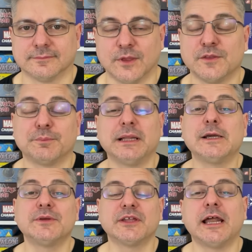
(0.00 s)
The player
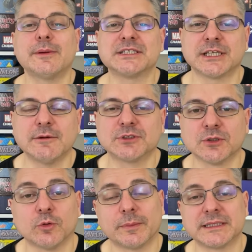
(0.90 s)
with the lowest
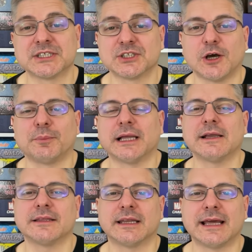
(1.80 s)
total will be the start player
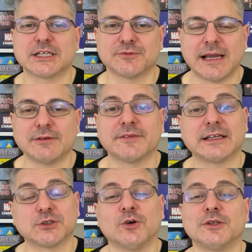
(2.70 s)
in the next round, and
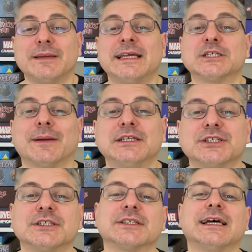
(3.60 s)
that's all the mini
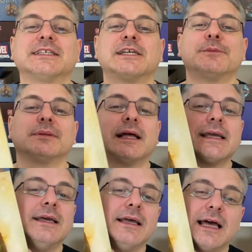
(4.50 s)
expansions. That's how you
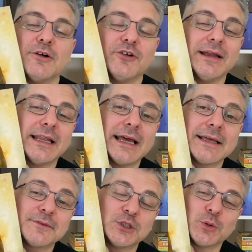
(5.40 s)
play El Grande,
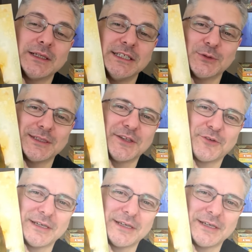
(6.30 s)
the 2023